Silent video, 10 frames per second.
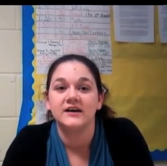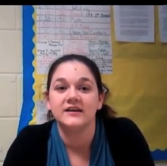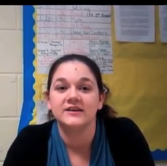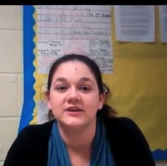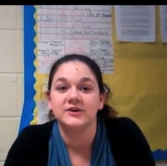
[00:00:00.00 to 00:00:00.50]

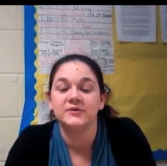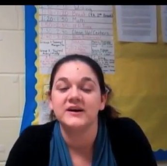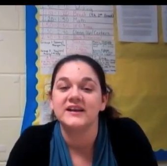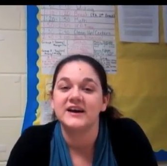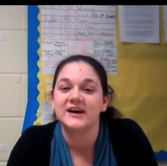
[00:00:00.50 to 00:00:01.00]
You know
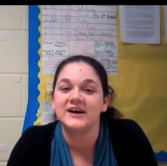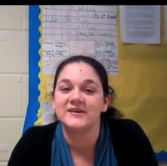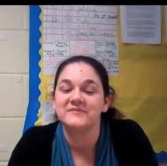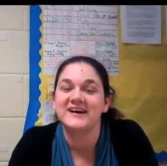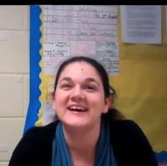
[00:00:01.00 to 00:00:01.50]
what?
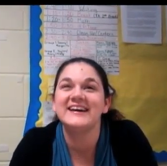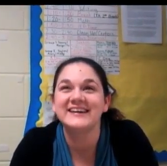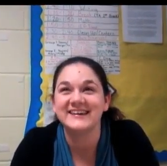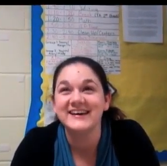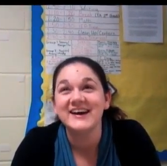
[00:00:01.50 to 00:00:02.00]
My
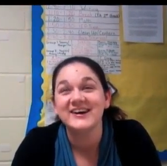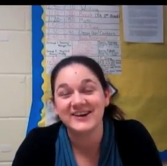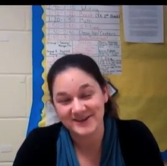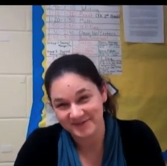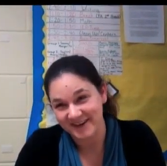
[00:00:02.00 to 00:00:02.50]

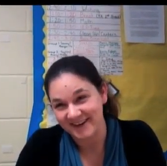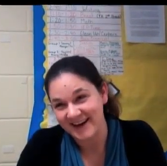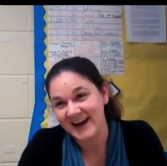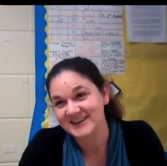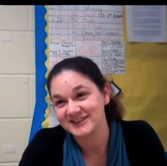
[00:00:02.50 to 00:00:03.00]
grandpa
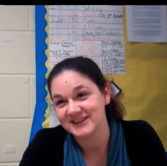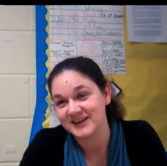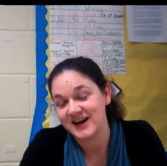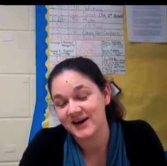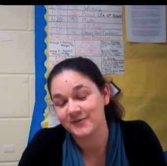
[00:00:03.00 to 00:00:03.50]
actually,
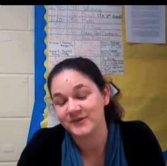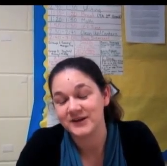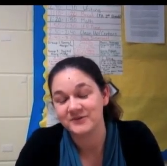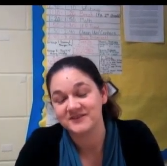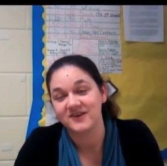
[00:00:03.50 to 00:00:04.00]
when he
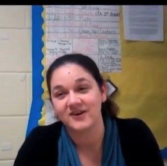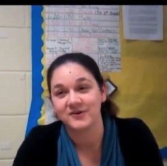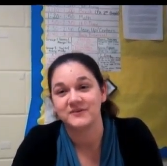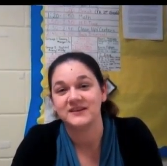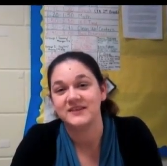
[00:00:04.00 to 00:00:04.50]
was in the
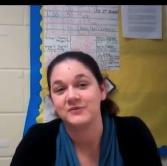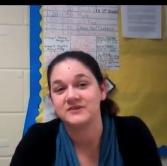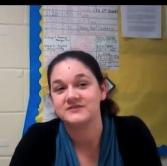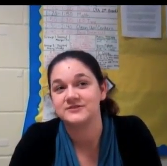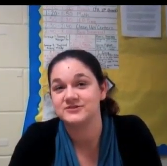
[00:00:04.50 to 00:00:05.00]
army, they
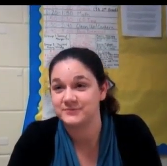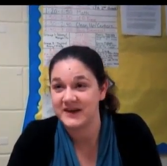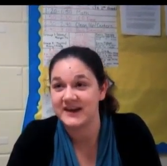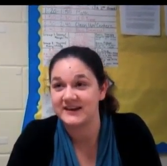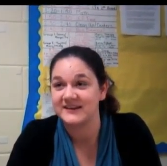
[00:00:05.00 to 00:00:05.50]
went to
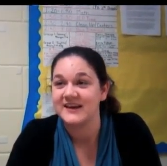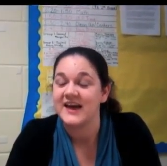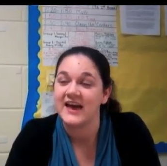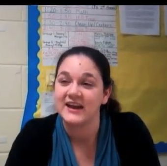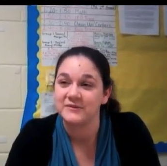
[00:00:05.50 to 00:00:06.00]
Japan,
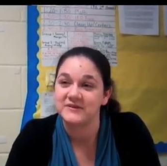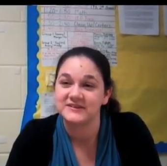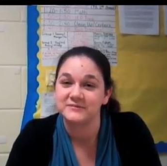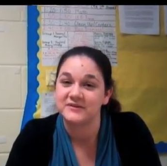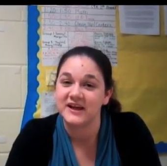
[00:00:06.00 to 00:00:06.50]
and he picked
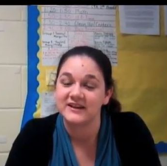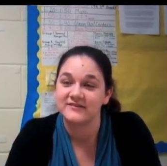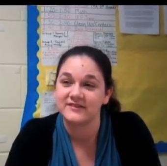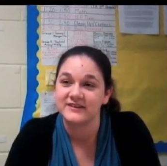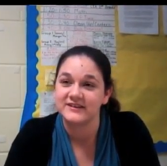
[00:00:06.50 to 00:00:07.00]
up a lot
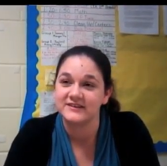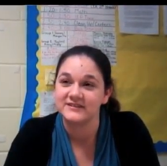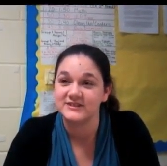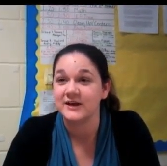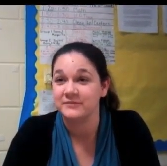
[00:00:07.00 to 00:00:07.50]
of
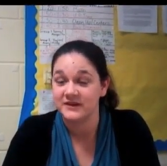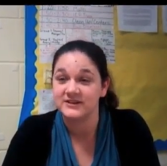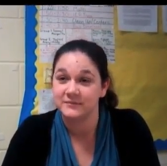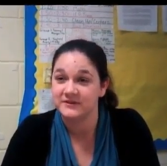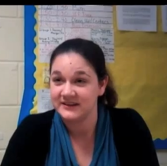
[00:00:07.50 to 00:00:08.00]

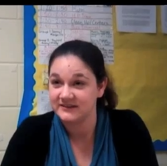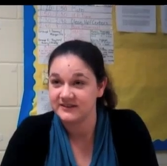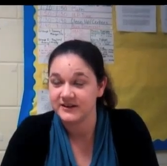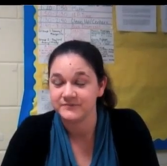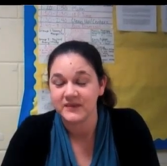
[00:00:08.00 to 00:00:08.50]
Japanese there.